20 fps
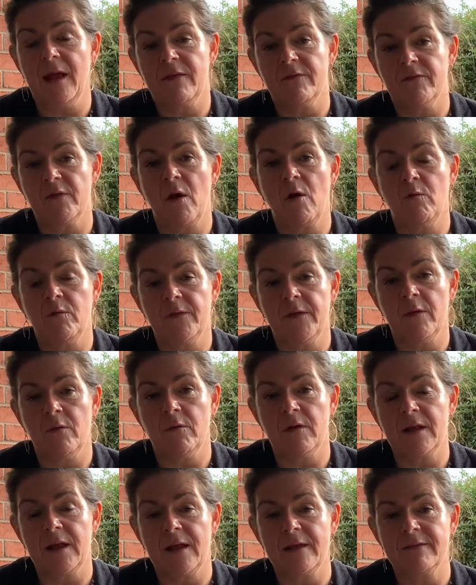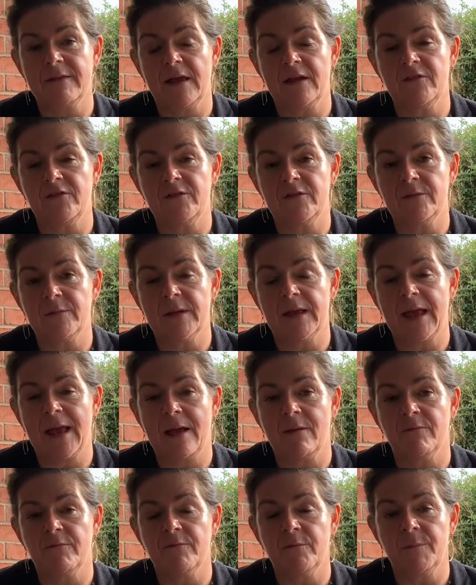and to hold the organisation to
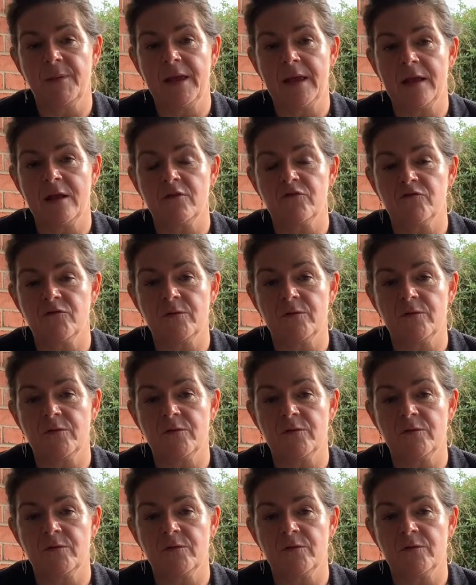account for being